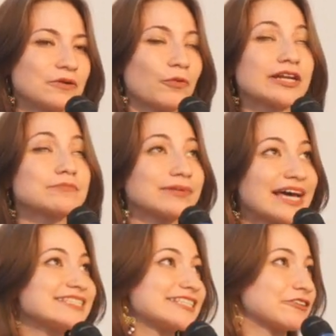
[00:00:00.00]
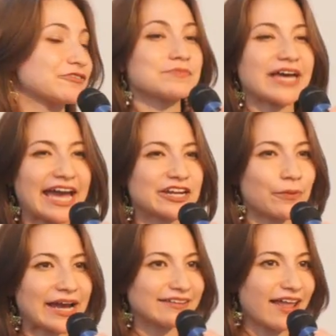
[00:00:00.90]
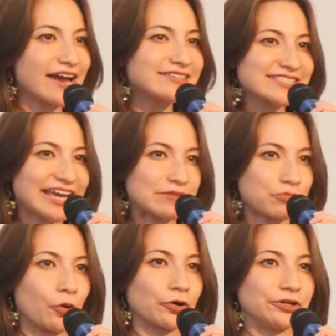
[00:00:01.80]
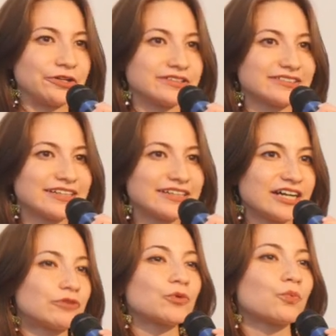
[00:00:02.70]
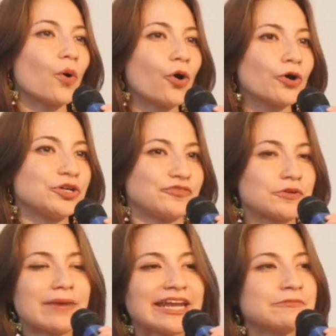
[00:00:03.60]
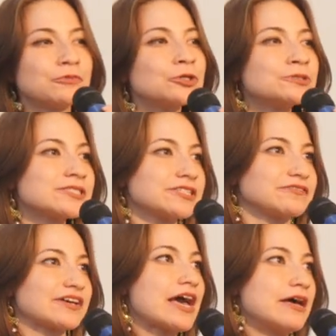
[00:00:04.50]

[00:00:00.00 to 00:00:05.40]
what a blessing from the 808 Lionsgate portal, a reward for many moons of